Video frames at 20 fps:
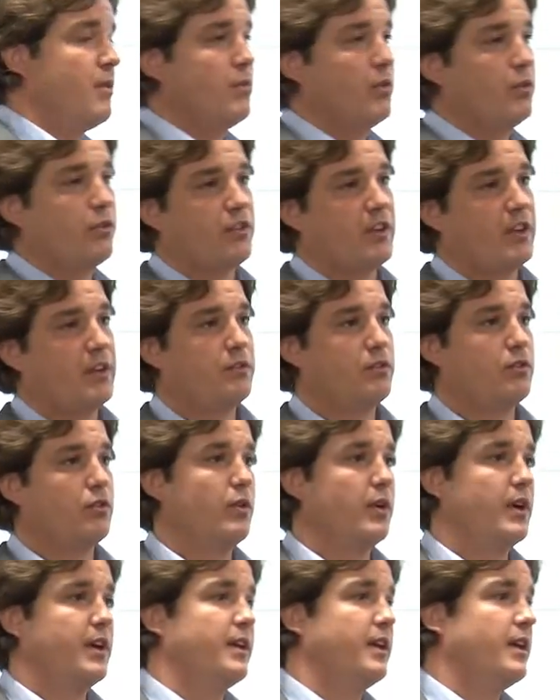
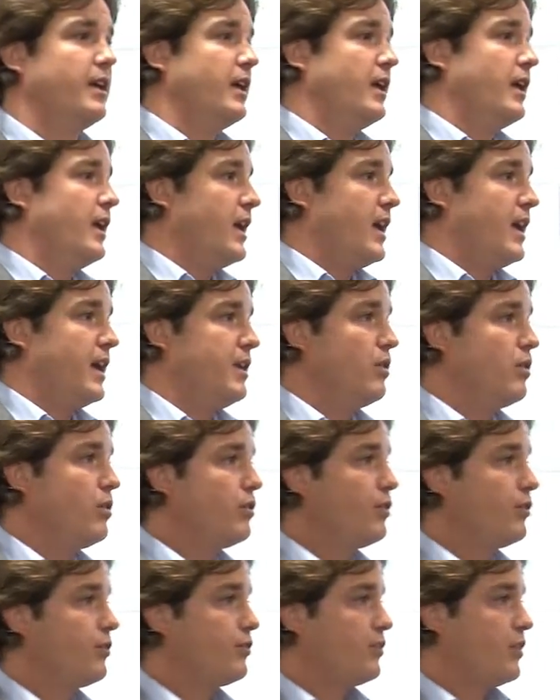Monsanto and, and
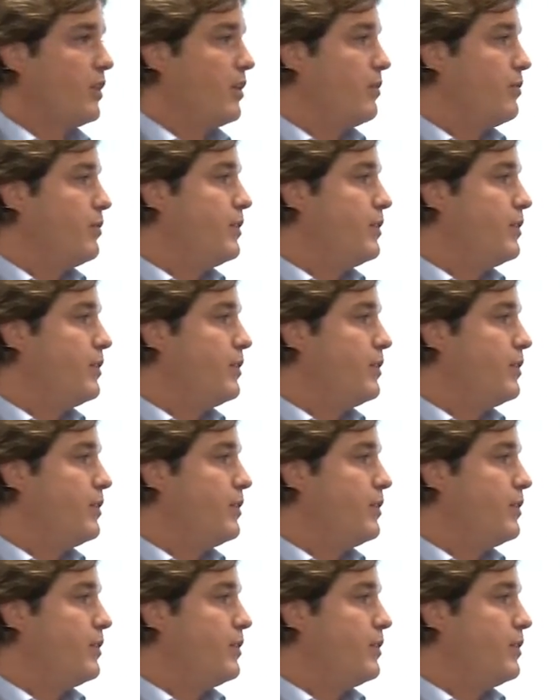all those uh,